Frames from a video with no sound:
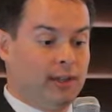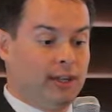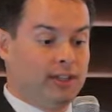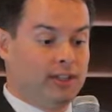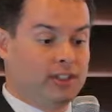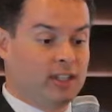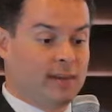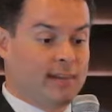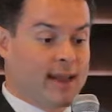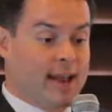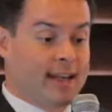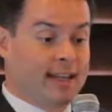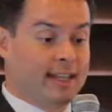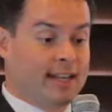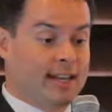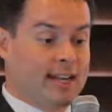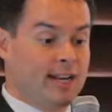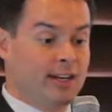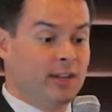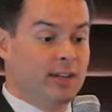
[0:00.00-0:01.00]
schematic
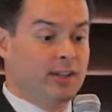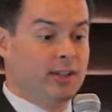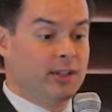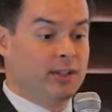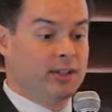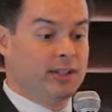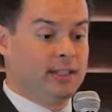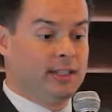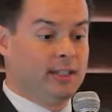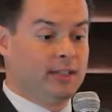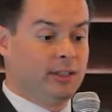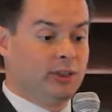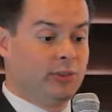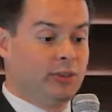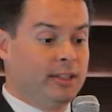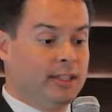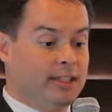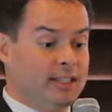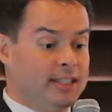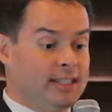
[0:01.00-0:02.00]
here, you can see this
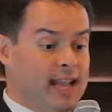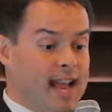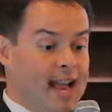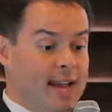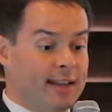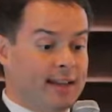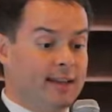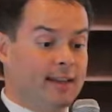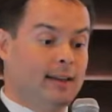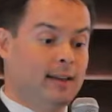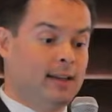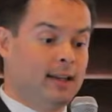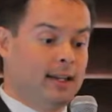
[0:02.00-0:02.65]
green sac